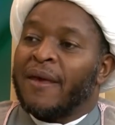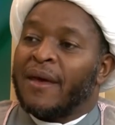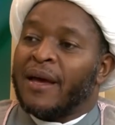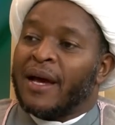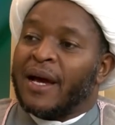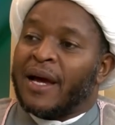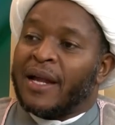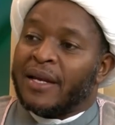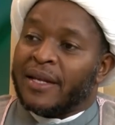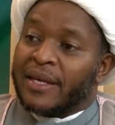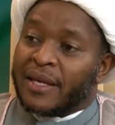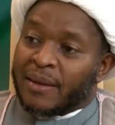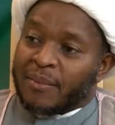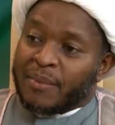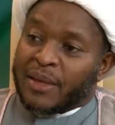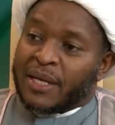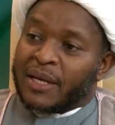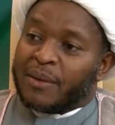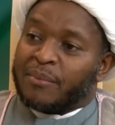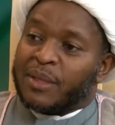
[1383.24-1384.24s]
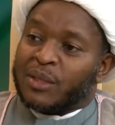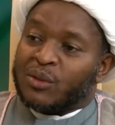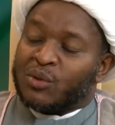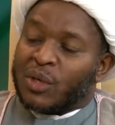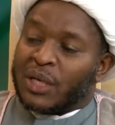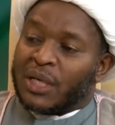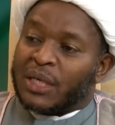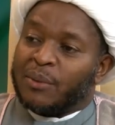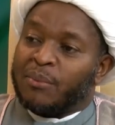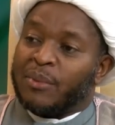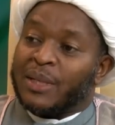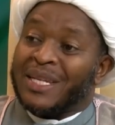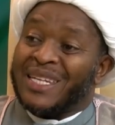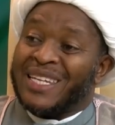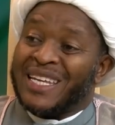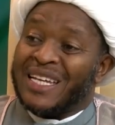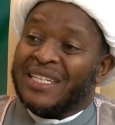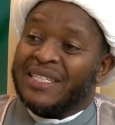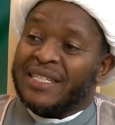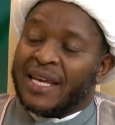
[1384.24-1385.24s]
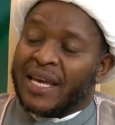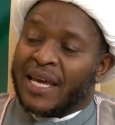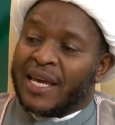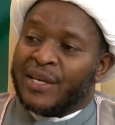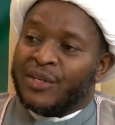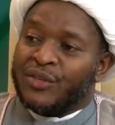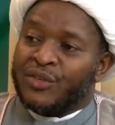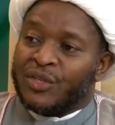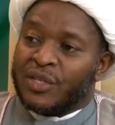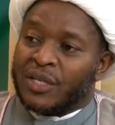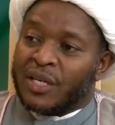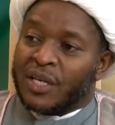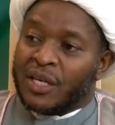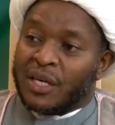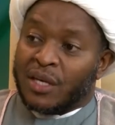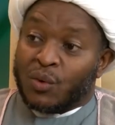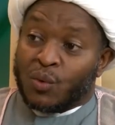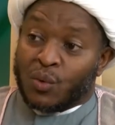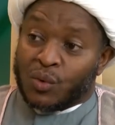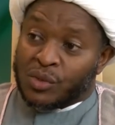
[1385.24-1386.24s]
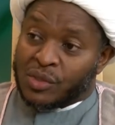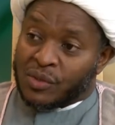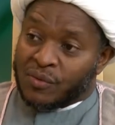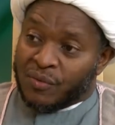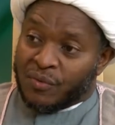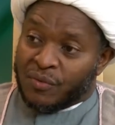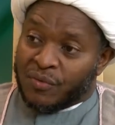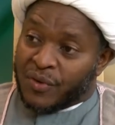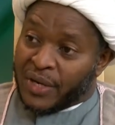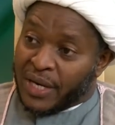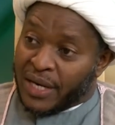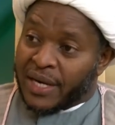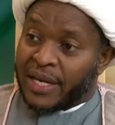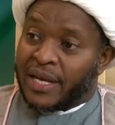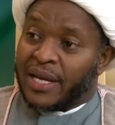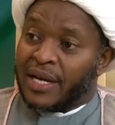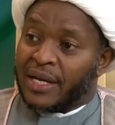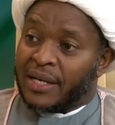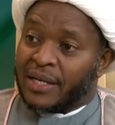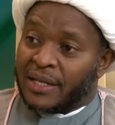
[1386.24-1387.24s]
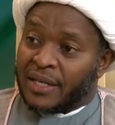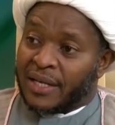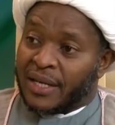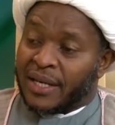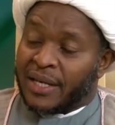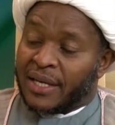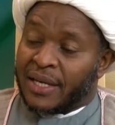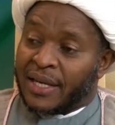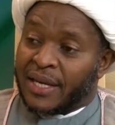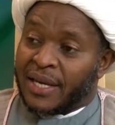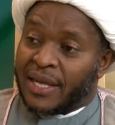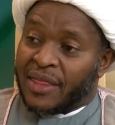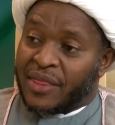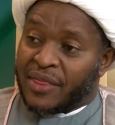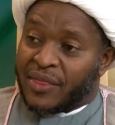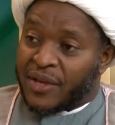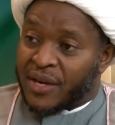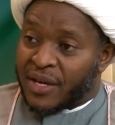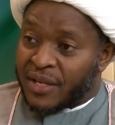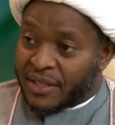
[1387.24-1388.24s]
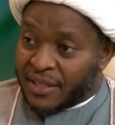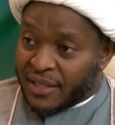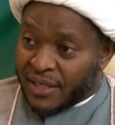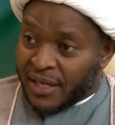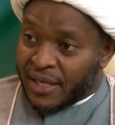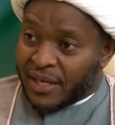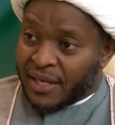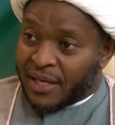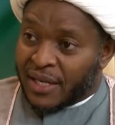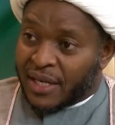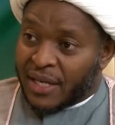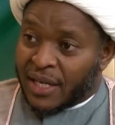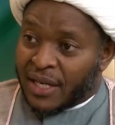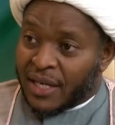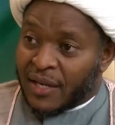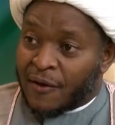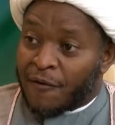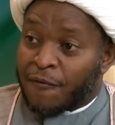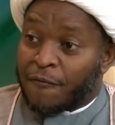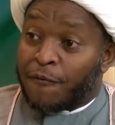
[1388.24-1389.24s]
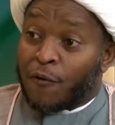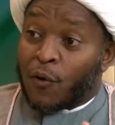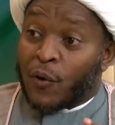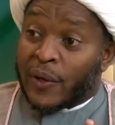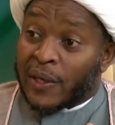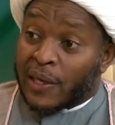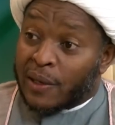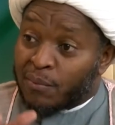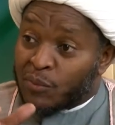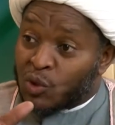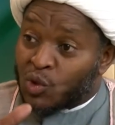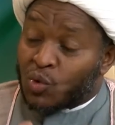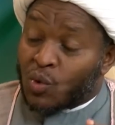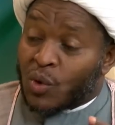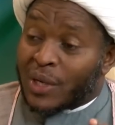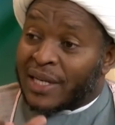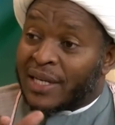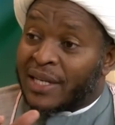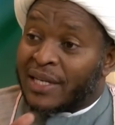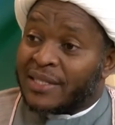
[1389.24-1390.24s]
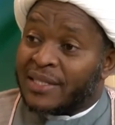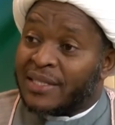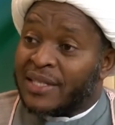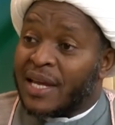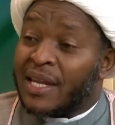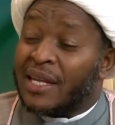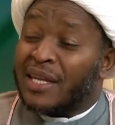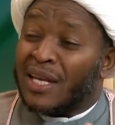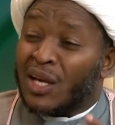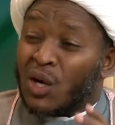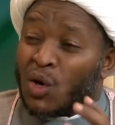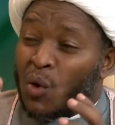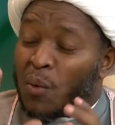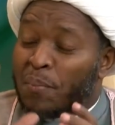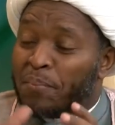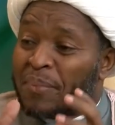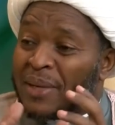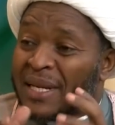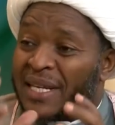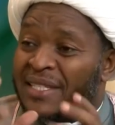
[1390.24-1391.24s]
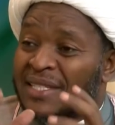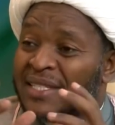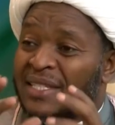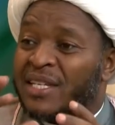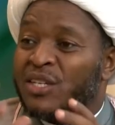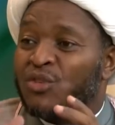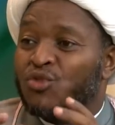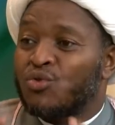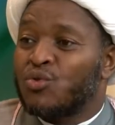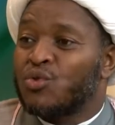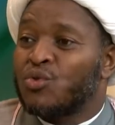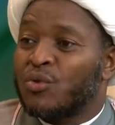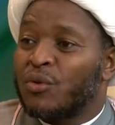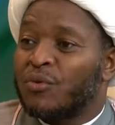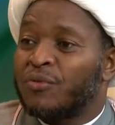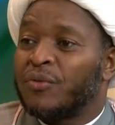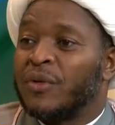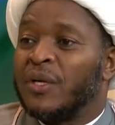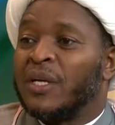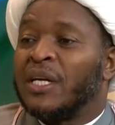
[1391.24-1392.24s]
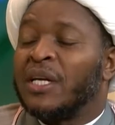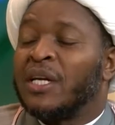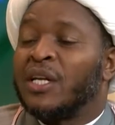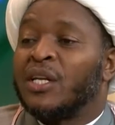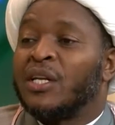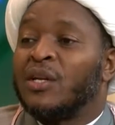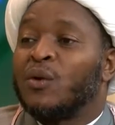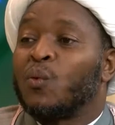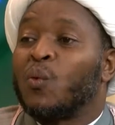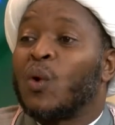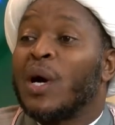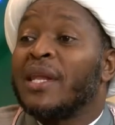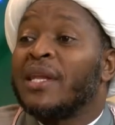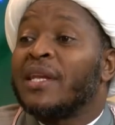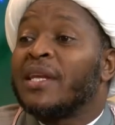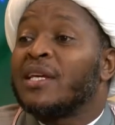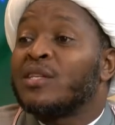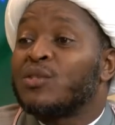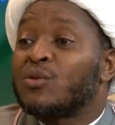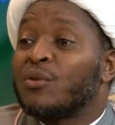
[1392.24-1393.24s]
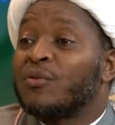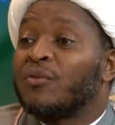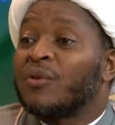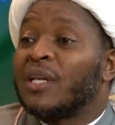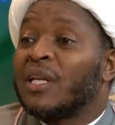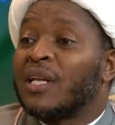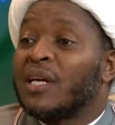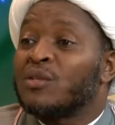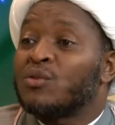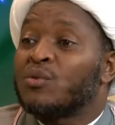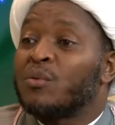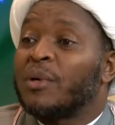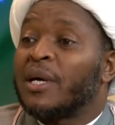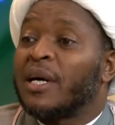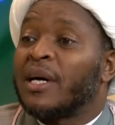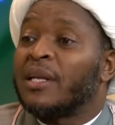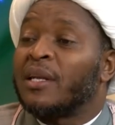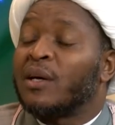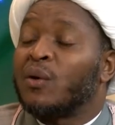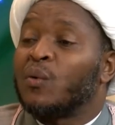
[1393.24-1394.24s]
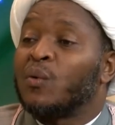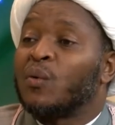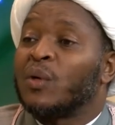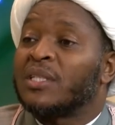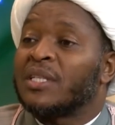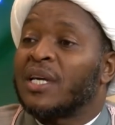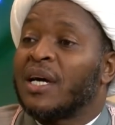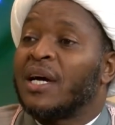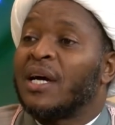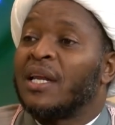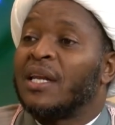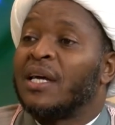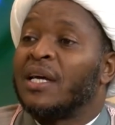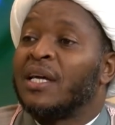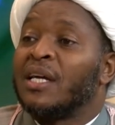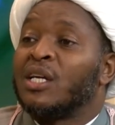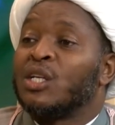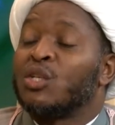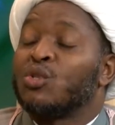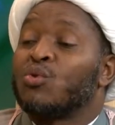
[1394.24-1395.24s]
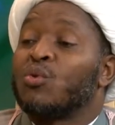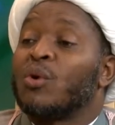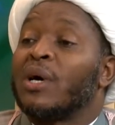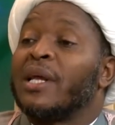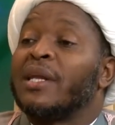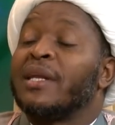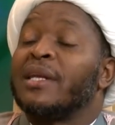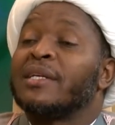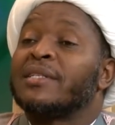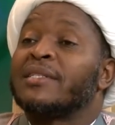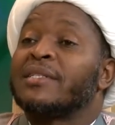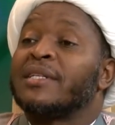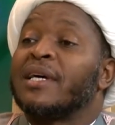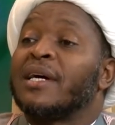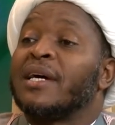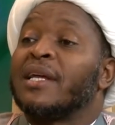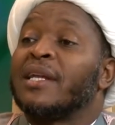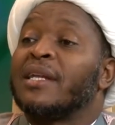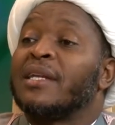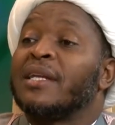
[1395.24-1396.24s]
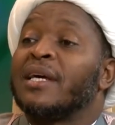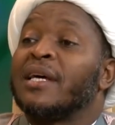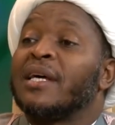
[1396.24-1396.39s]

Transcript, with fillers: Ali bin Abi Talib, at that age, he was very young, 13, for him to understand the complex issues of oneness of Allah subhanahu wa ta'ala, to understand